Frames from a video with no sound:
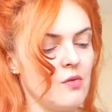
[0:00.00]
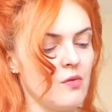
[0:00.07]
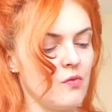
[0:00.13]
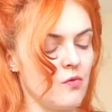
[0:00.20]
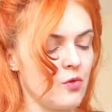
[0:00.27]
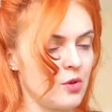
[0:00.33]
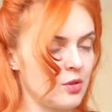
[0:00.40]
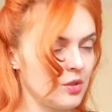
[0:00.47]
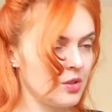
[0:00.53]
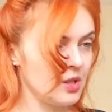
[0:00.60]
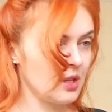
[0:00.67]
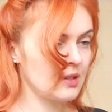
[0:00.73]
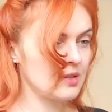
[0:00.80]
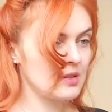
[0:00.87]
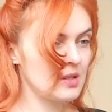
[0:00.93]
For the
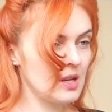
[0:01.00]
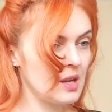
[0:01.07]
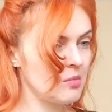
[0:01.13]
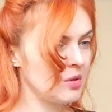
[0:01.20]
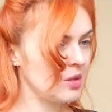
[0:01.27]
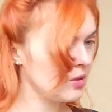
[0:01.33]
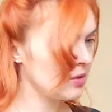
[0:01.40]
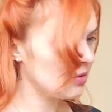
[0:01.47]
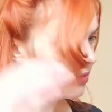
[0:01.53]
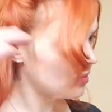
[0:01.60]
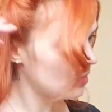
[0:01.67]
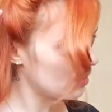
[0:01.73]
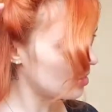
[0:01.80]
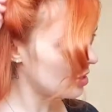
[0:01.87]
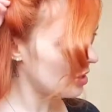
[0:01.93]
next time in the
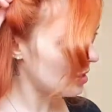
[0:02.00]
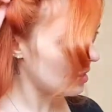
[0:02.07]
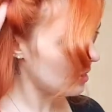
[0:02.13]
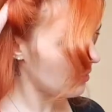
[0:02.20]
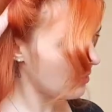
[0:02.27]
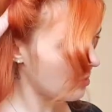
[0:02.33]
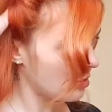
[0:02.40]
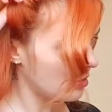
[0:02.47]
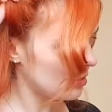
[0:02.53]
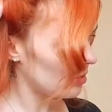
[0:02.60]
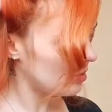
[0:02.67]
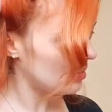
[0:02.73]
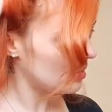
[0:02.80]
future, if I'm gonna do